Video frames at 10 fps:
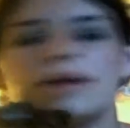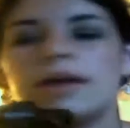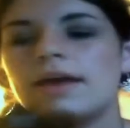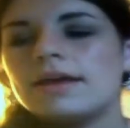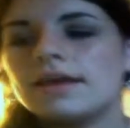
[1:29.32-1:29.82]

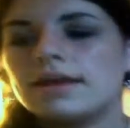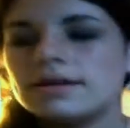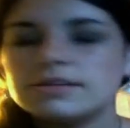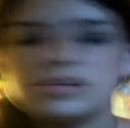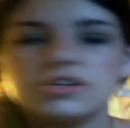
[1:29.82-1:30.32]

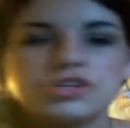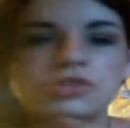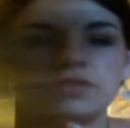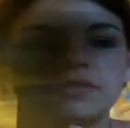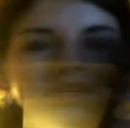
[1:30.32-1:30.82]
And this
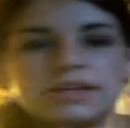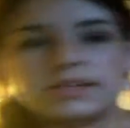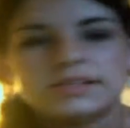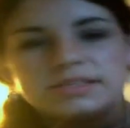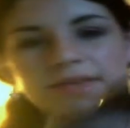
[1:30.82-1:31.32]
shoots
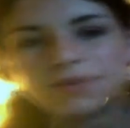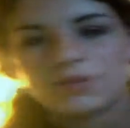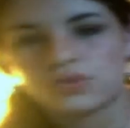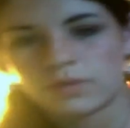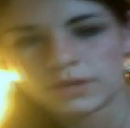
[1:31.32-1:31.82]
in
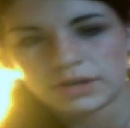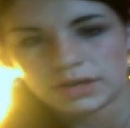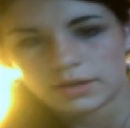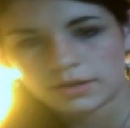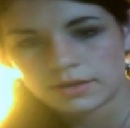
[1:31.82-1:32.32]
720.